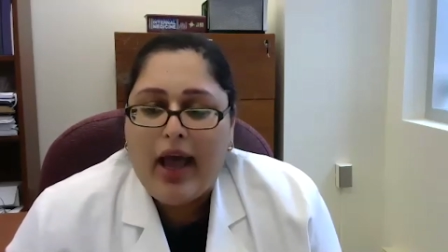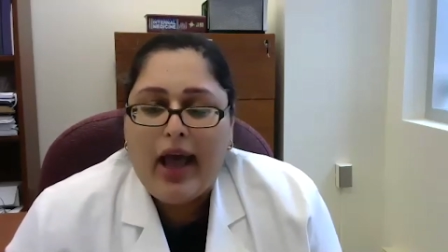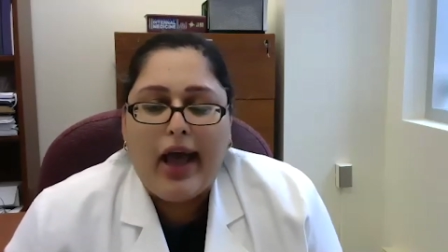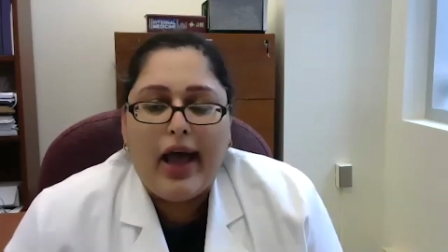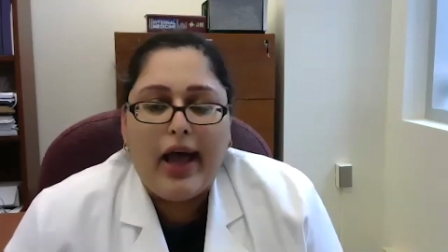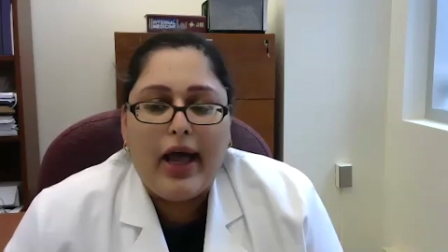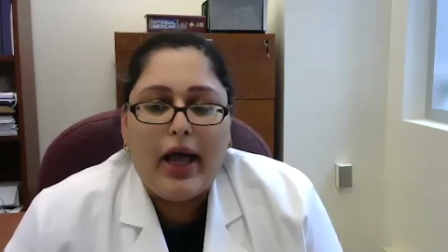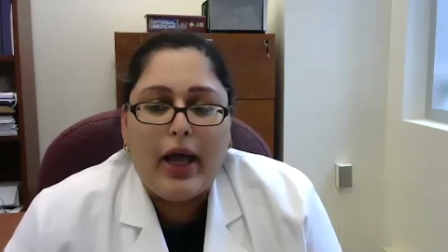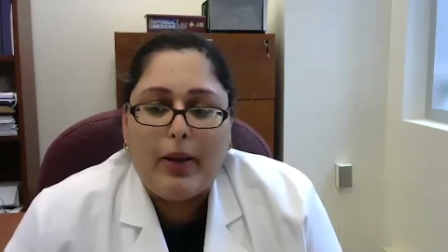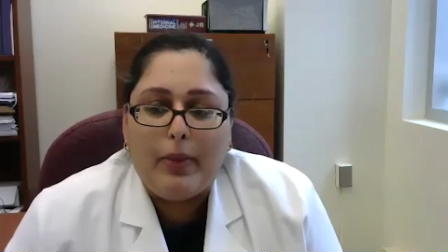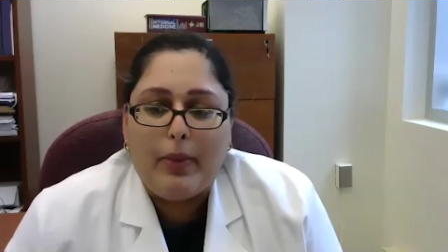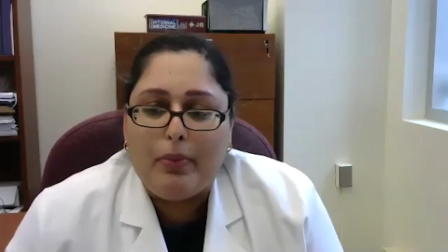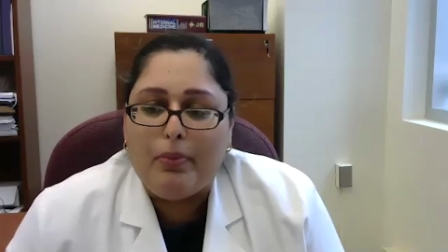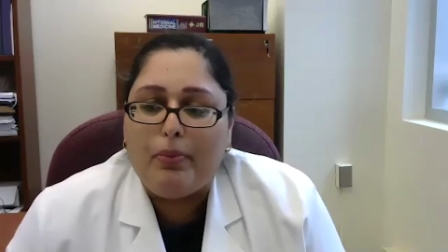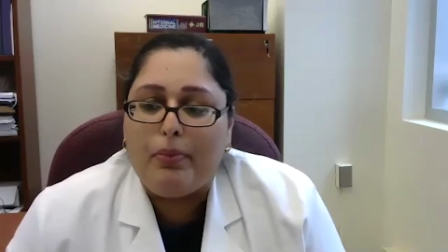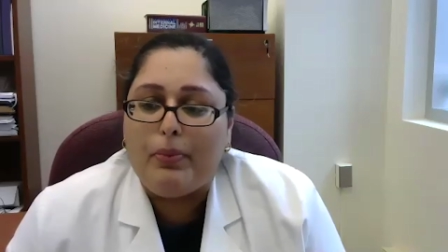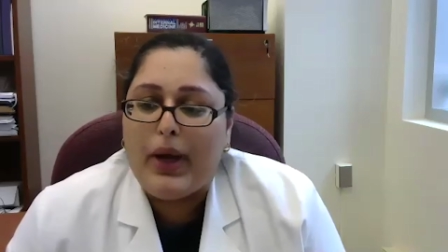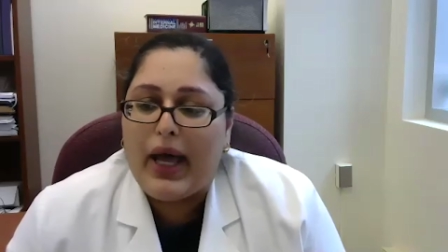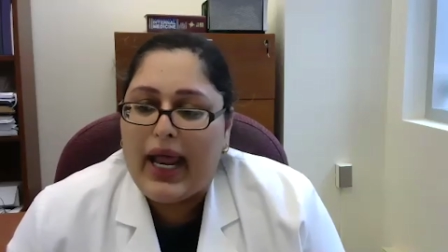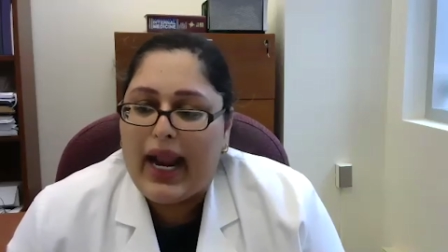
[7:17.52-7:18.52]
um,
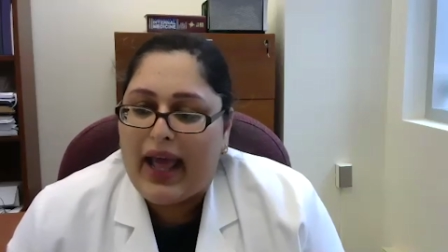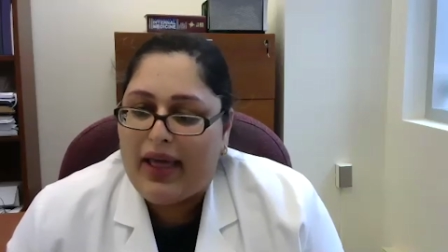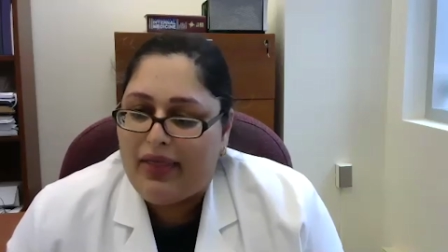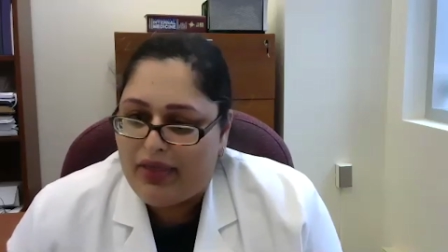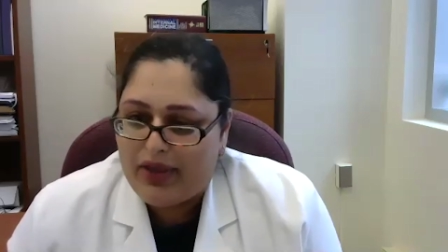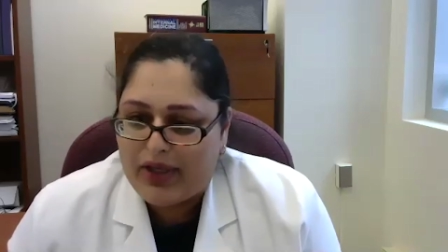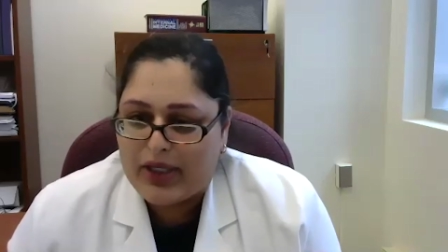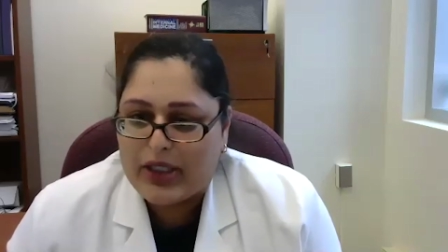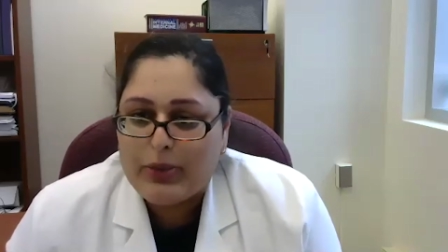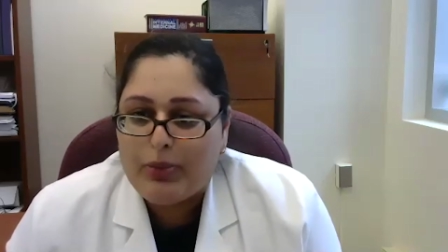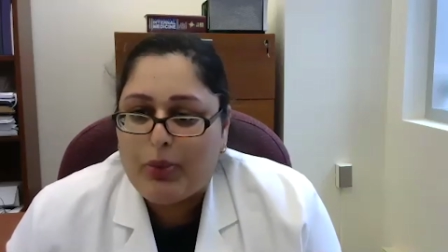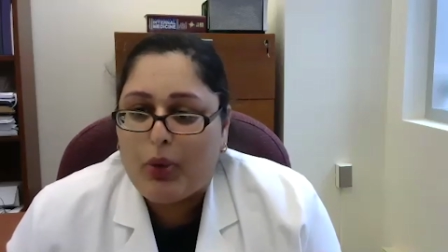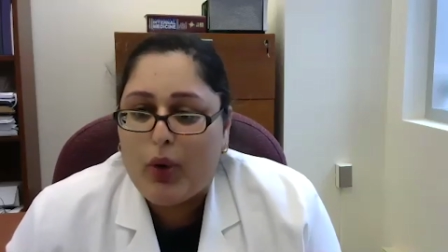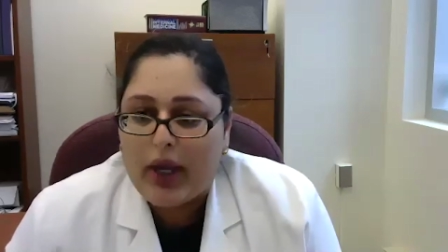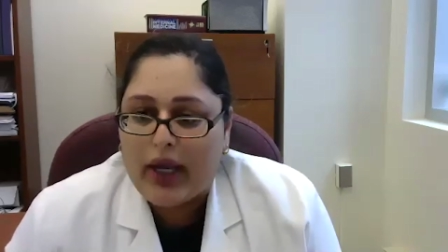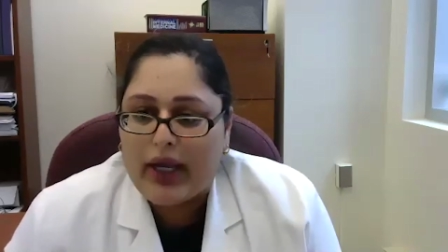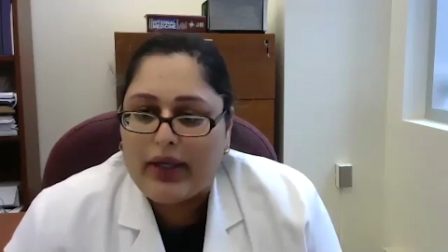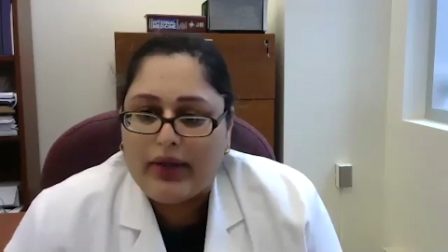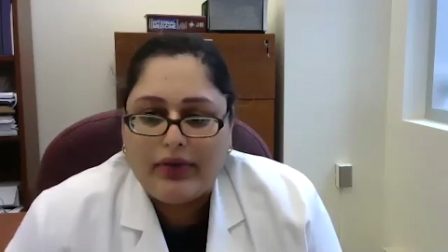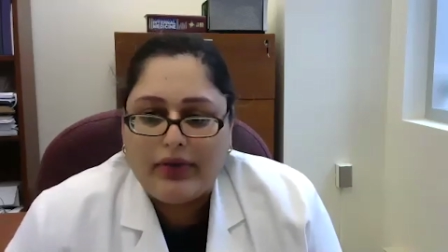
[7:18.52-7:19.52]
but at this
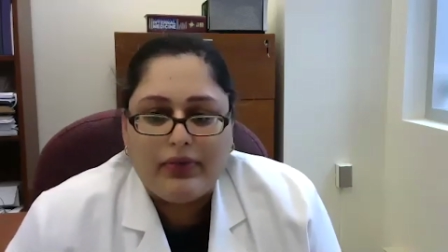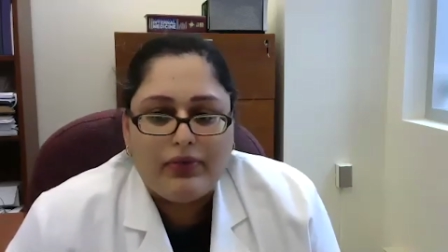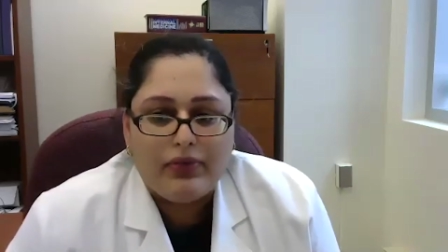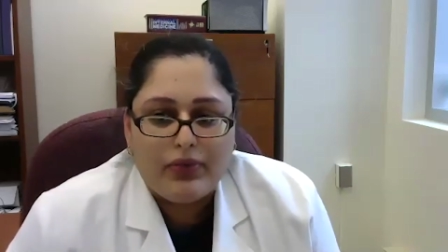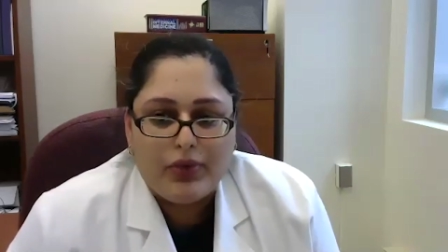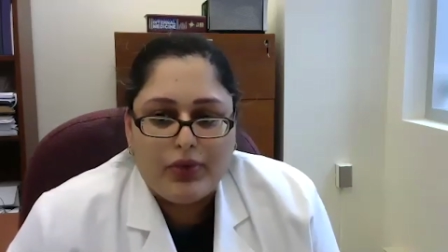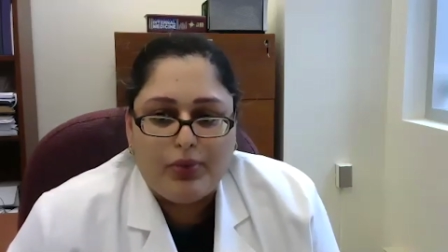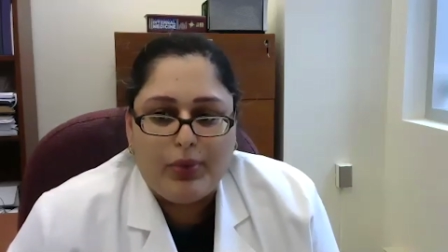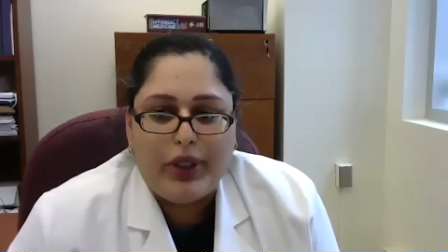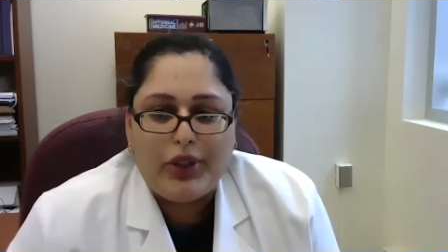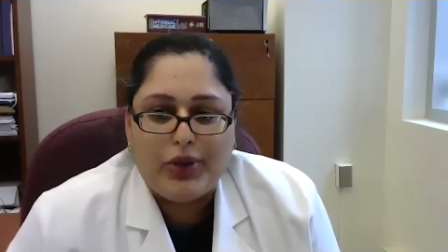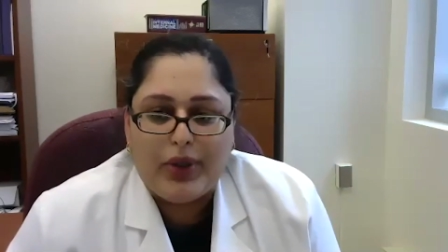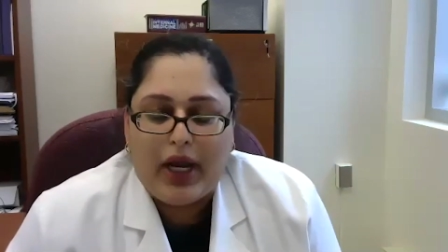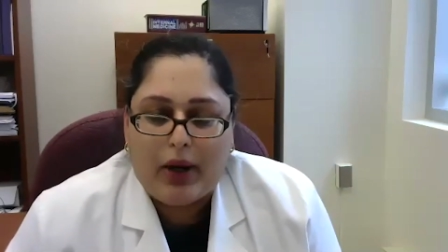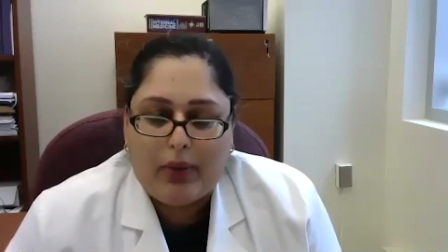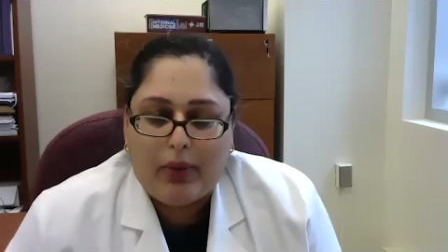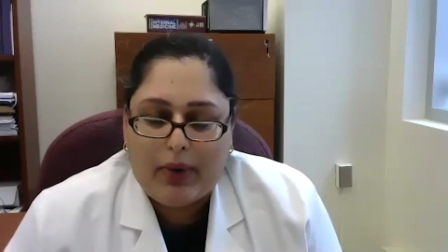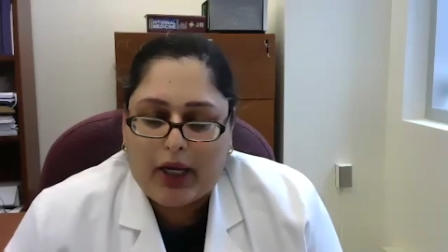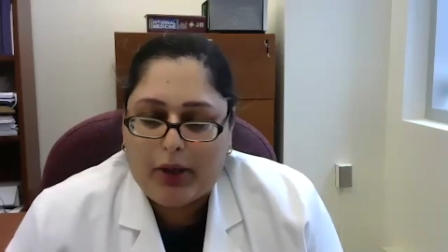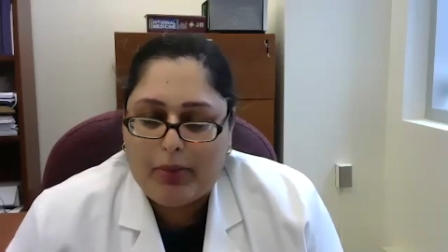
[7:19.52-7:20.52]
point, we do not
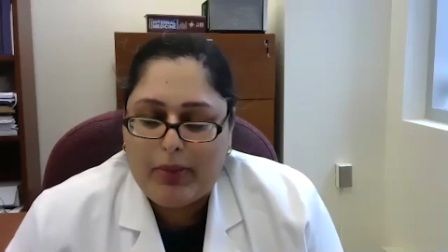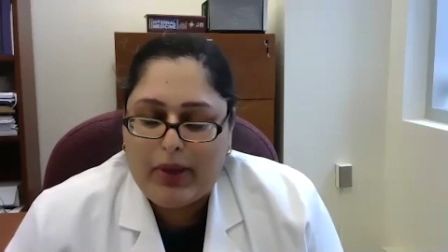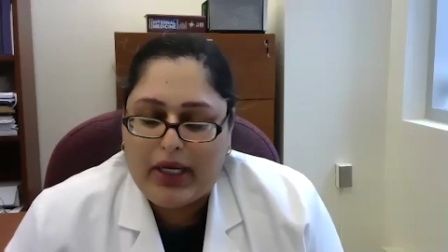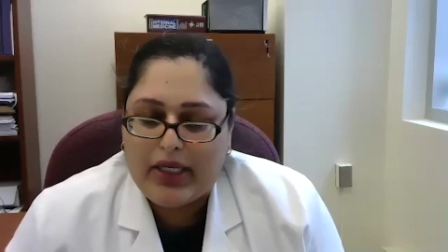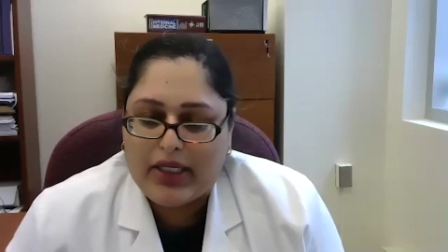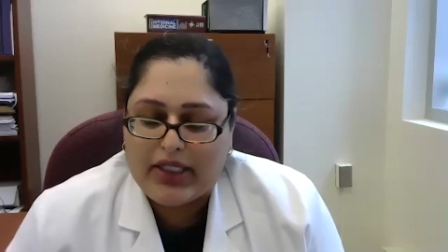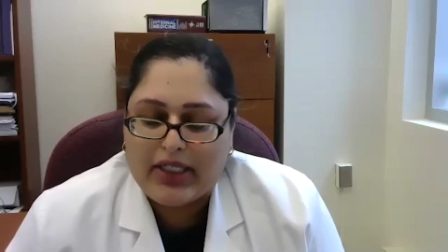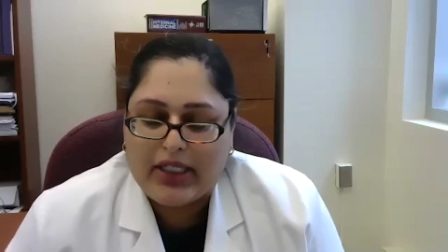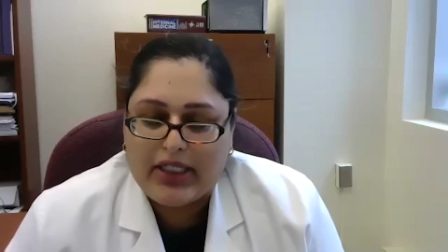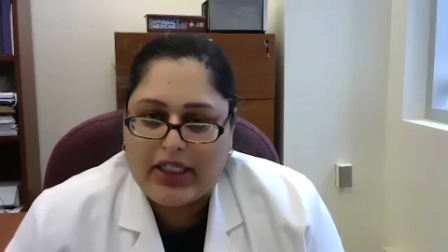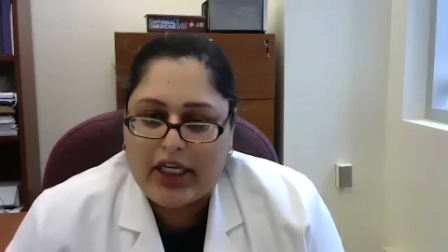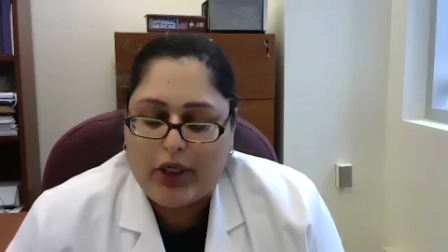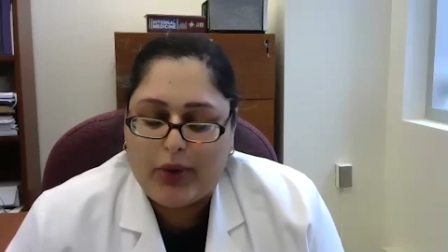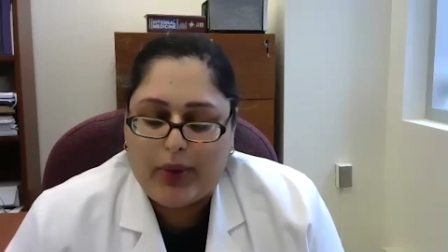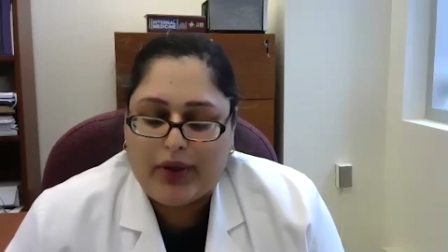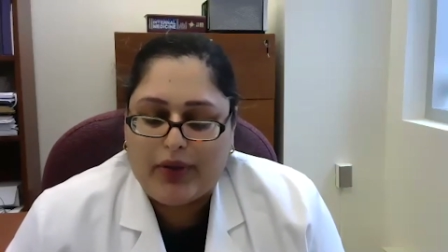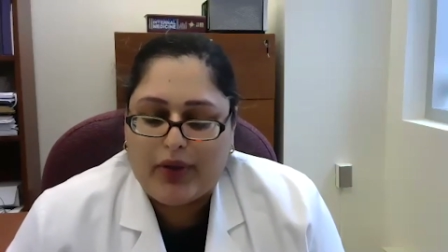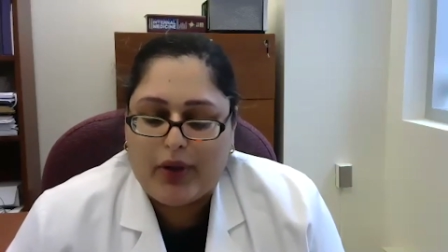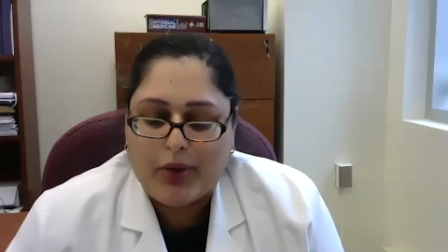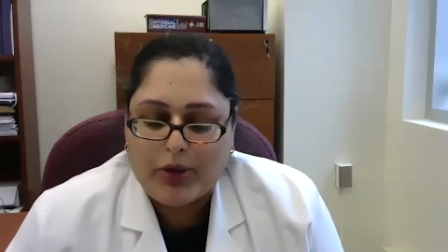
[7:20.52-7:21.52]
recommend discontinuing
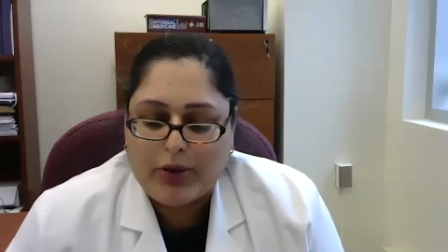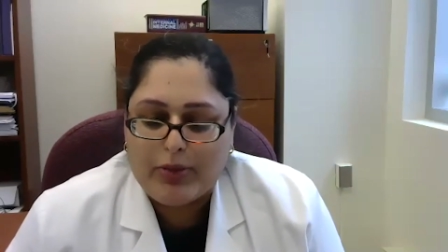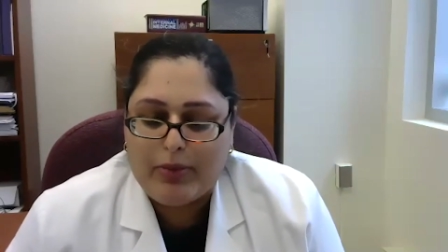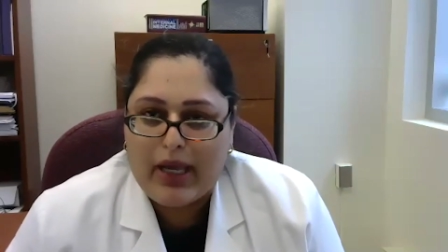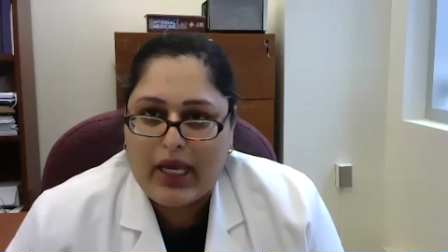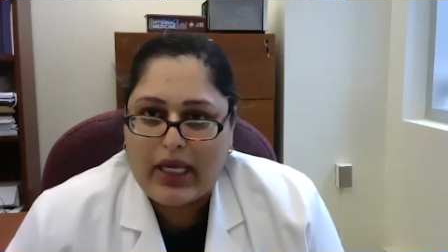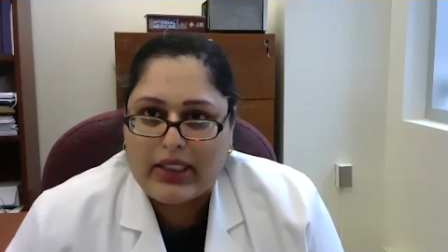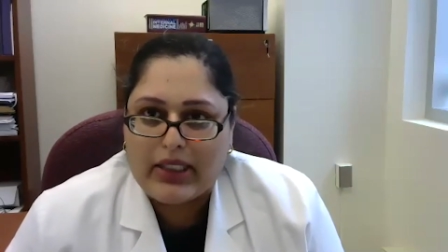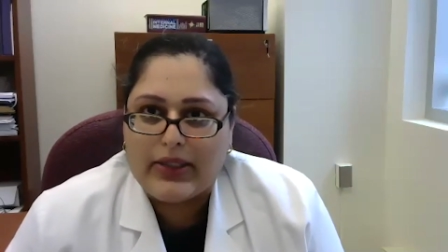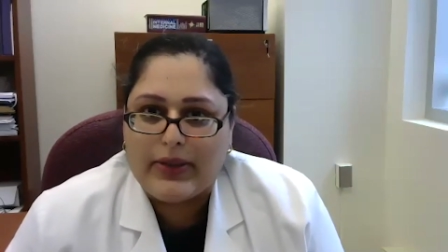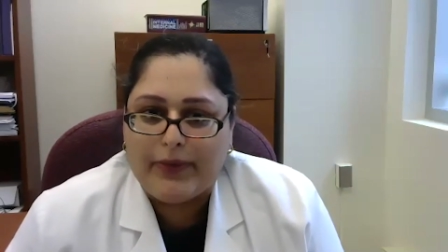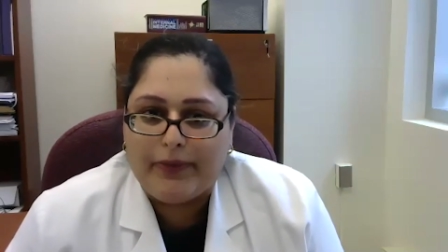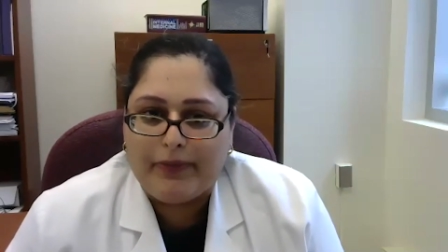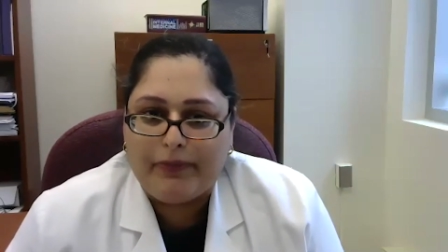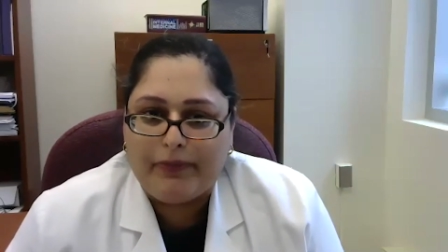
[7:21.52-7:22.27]
those meds.